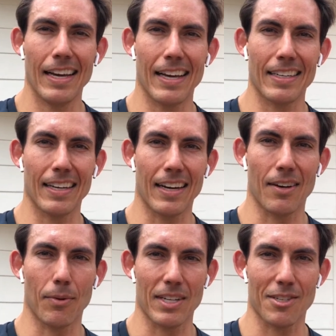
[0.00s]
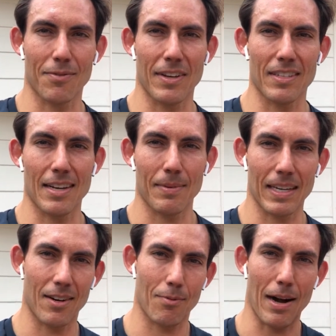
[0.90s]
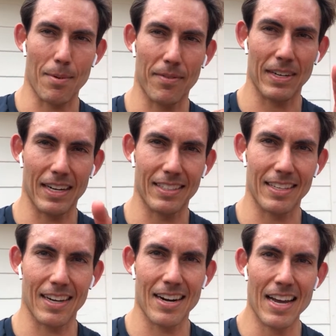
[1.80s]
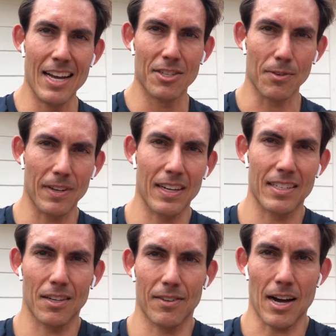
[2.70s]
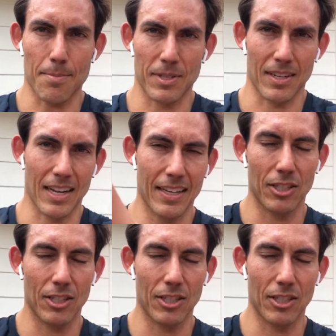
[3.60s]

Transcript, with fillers: And what is Sophia's name again? Right above you, Nancy, there. Sophia De Silva Hopson.